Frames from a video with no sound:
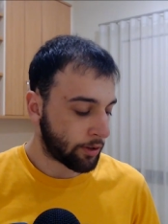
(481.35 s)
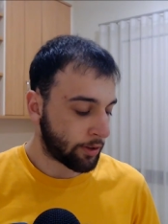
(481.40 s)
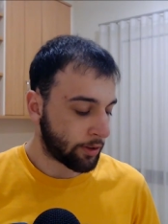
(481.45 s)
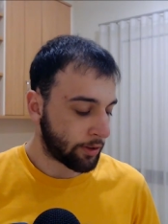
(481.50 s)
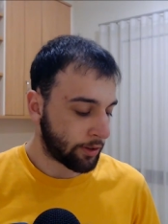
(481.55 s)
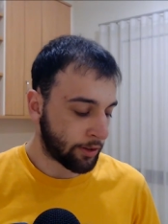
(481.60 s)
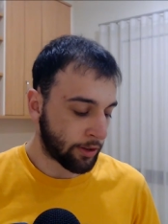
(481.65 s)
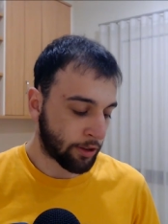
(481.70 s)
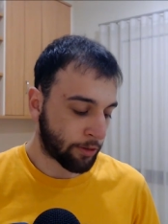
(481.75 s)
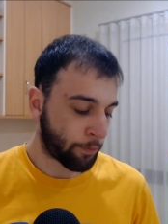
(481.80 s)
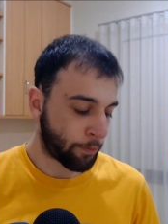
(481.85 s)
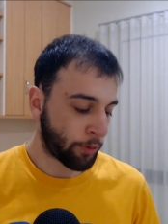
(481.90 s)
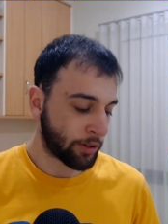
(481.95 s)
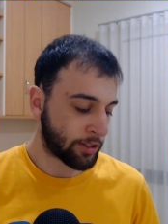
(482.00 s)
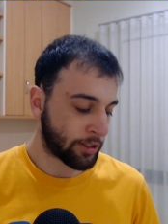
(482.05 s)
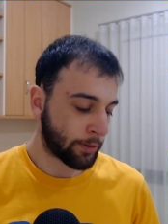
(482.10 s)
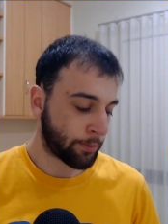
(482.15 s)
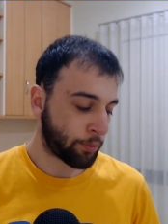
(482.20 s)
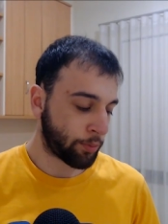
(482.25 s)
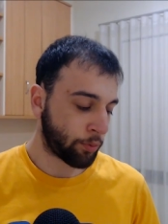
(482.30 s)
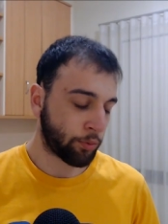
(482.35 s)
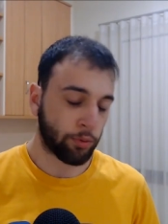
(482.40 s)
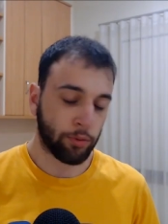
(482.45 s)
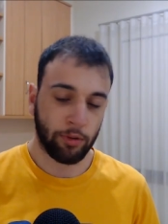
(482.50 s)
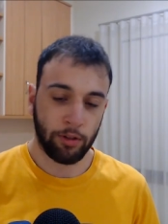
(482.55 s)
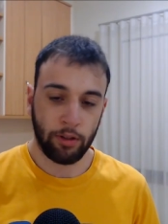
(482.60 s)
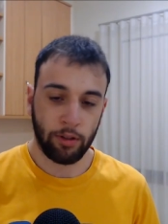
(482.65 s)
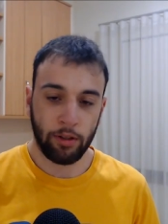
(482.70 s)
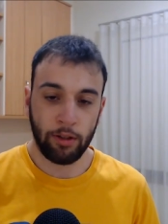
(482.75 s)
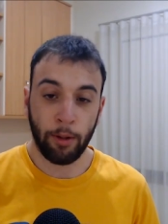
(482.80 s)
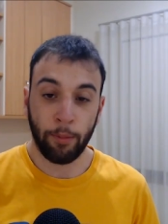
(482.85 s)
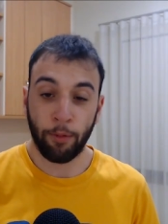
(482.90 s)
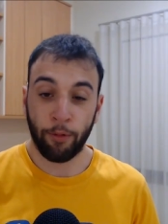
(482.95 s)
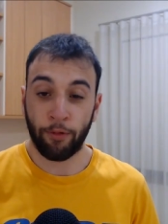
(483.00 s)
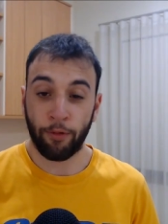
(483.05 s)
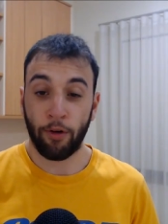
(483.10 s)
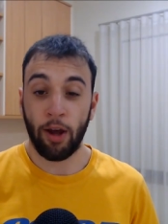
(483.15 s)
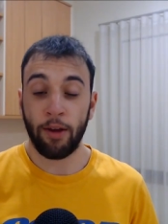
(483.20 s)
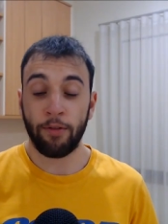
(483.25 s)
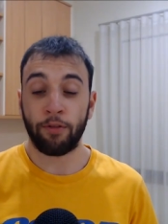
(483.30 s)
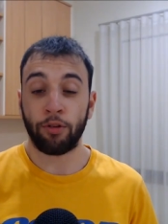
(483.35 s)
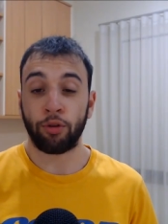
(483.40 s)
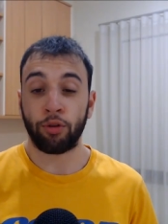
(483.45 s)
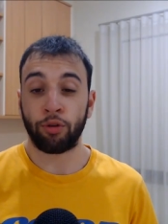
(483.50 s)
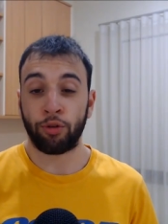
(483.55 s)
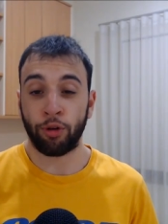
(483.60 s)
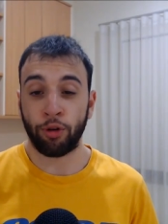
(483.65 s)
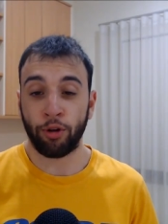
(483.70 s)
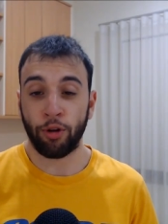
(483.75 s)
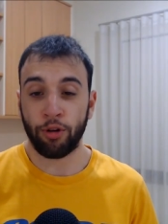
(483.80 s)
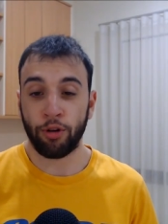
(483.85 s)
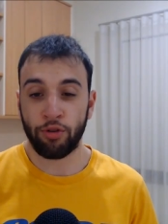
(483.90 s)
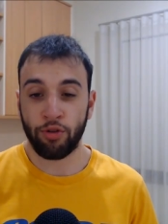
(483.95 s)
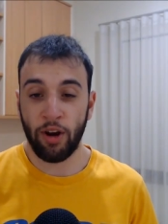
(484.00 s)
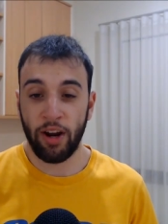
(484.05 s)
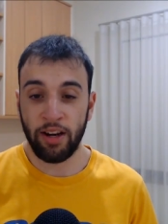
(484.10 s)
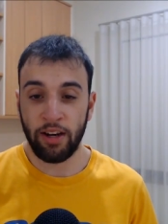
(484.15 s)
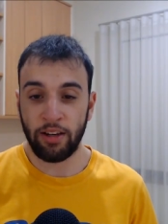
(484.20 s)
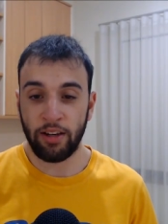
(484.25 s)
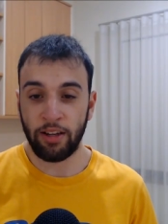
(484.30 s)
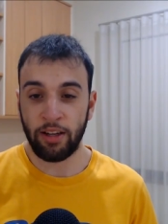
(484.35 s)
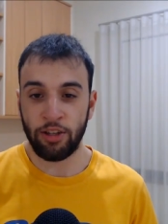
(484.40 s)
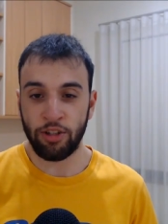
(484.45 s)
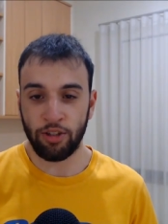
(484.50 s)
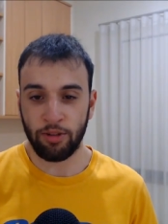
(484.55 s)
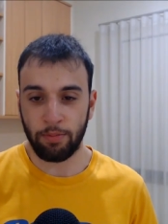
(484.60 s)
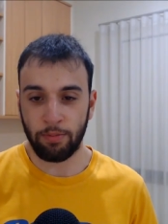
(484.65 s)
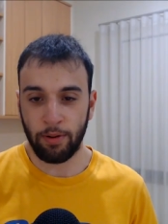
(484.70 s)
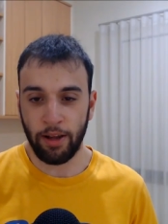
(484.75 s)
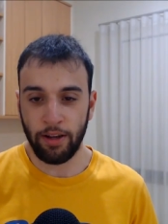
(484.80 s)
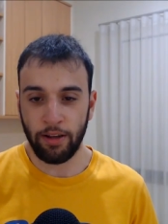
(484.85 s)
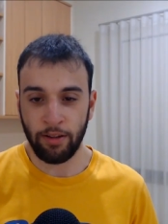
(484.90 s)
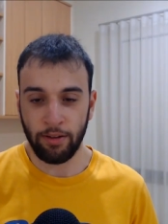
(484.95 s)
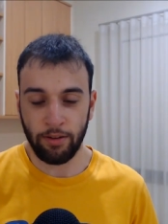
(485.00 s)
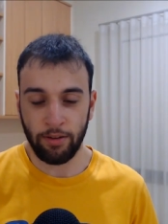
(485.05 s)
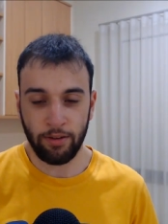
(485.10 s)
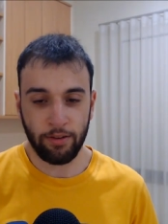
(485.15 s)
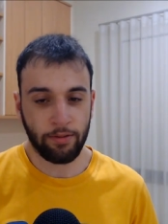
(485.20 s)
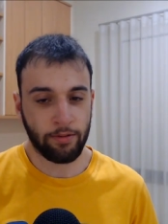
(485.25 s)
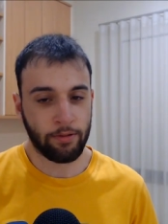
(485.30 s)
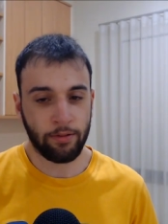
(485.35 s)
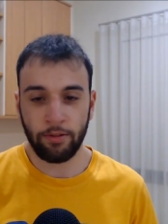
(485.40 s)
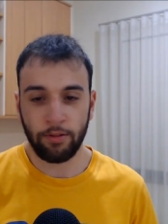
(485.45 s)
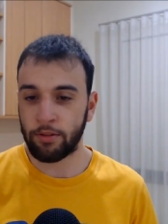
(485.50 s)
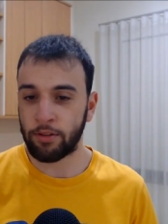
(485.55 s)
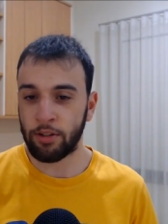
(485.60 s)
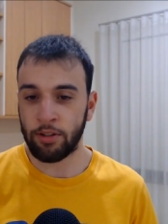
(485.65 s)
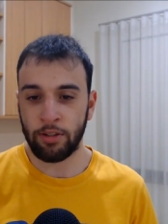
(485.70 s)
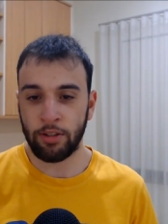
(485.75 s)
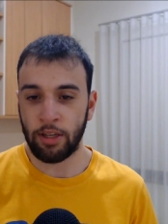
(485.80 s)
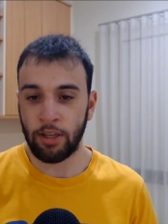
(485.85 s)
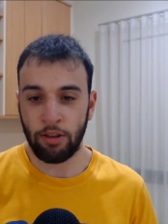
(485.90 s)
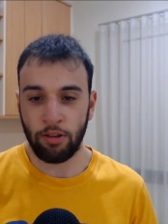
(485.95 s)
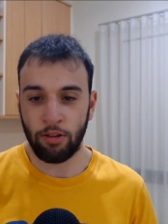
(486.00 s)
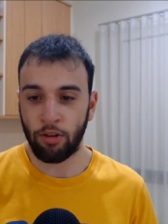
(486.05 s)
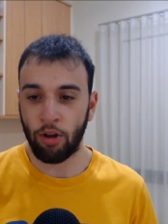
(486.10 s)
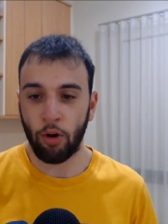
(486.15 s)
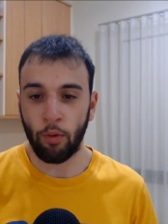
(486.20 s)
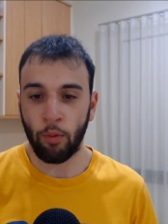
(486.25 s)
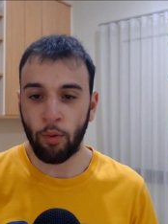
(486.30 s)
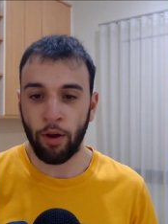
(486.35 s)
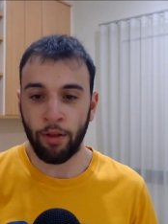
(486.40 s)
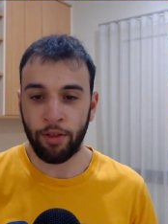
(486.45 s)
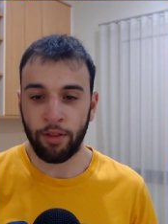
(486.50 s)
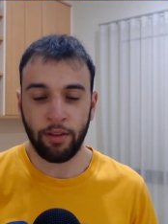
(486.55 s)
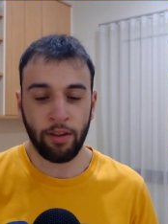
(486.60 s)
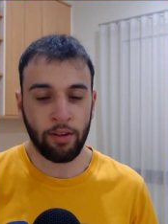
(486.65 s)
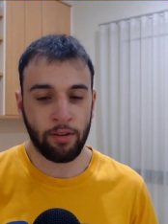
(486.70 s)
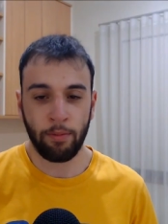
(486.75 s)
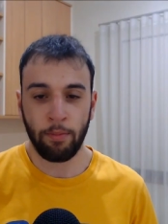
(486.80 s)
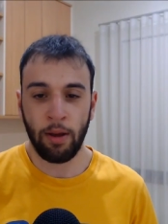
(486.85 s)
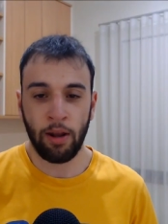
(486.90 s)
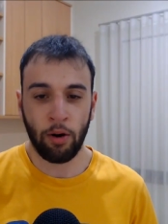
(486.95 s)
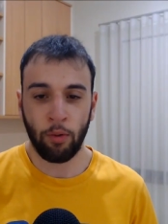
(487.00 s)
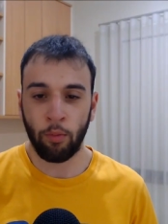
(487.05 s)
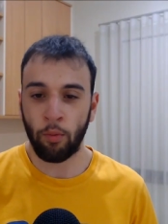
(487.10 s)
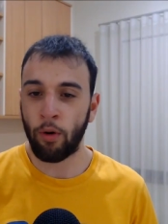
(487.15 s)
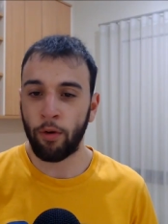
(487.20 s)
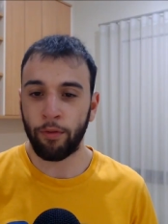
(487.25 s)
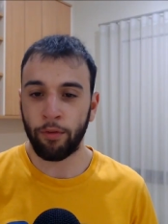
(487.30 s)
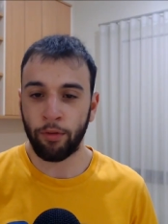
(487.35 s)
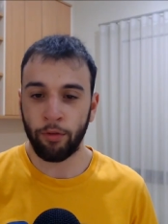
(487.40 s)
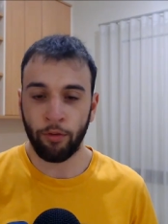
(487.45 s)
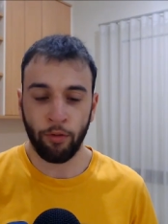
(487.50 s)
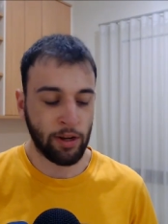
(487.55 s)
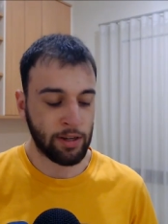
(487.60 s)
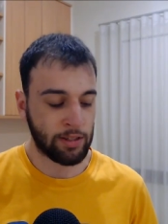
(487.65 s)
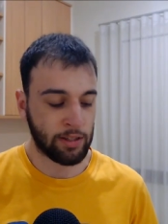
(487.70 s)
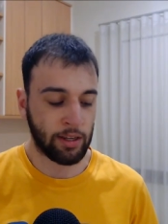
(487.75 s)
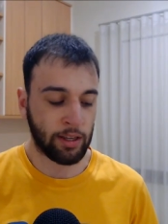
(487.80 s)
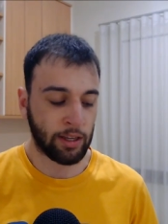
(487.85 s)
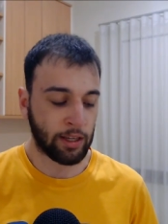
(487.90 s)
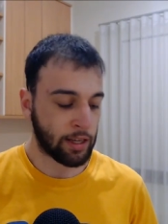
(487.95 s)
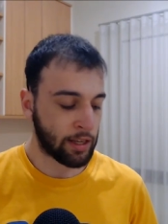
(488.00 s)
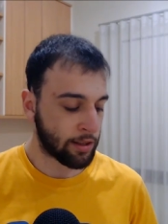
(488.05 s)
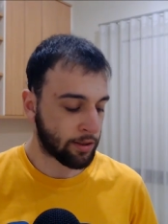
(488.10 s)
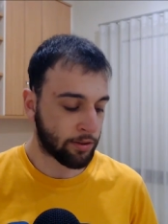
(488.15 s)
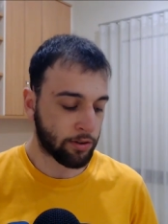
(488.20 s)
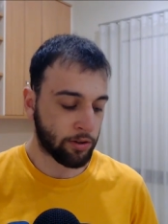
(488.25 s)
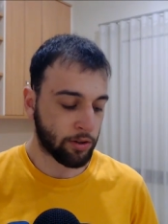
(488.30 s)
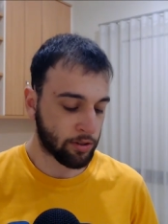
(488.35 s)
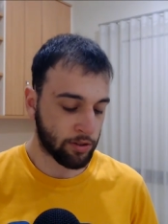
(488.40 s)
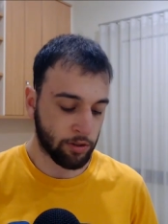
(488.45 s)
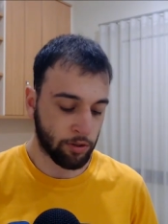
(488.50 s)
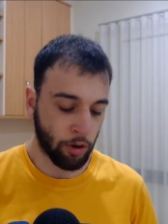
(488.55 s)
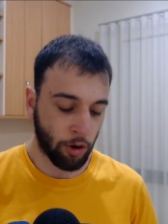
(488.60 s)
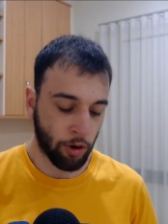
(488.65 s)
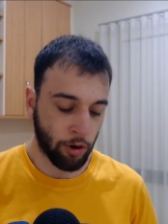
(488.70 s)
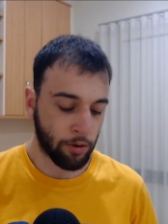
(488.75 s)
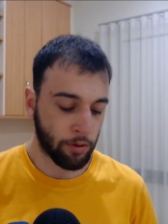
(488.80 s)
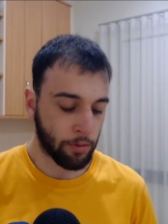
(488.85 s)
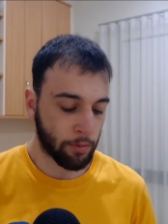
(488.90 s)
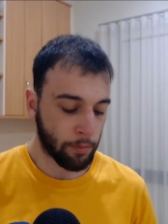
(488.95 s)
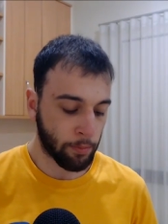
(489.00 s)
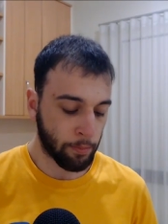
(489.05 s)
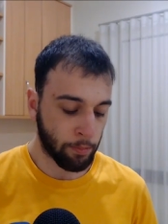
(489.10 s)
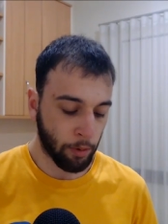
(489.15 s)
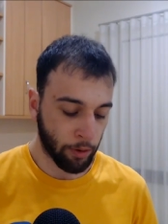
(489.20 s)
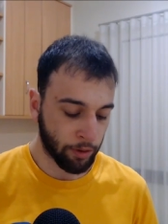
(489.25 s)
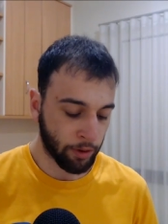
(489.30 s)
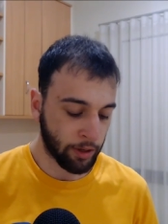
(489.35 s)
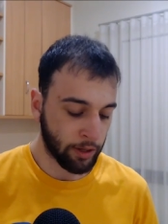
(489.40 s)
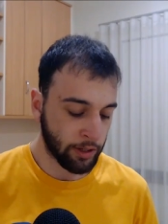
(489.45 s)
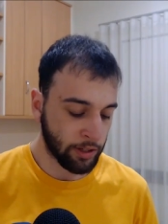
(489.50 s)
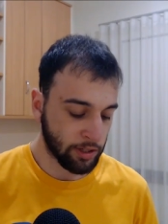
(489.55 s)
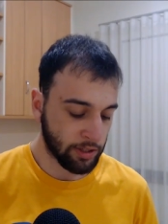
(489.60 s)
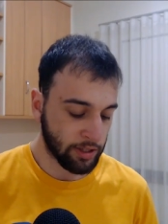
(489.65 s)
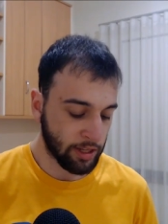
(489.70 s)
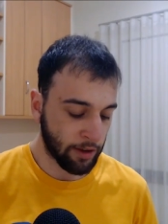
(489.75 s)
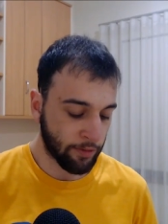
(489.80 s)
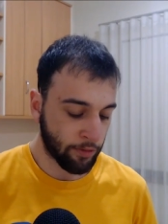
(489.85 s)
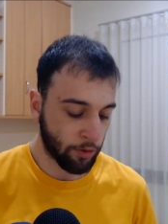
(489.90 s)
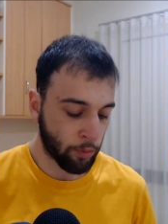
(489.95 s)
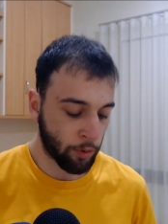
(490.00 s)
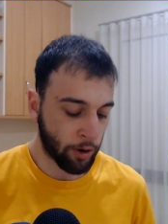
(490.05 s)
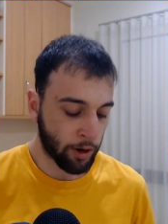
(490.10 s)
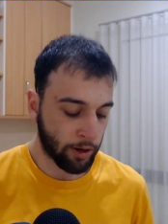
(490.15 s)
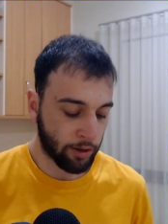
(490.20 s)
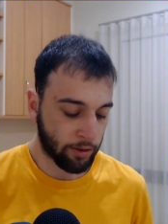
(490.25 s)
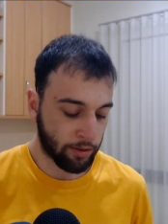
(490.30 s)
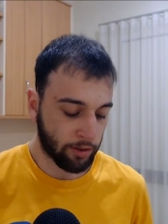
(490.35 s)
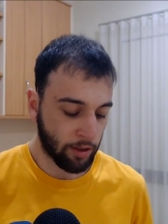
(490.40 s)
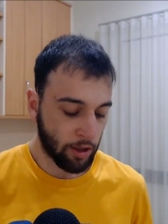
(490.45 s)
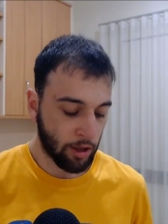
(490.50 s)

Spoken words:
This is pretty simple. Number 5, do not trade in injured players. It's not worth it. It doesn't matter what the reasoning is, just don't bother. It just never works.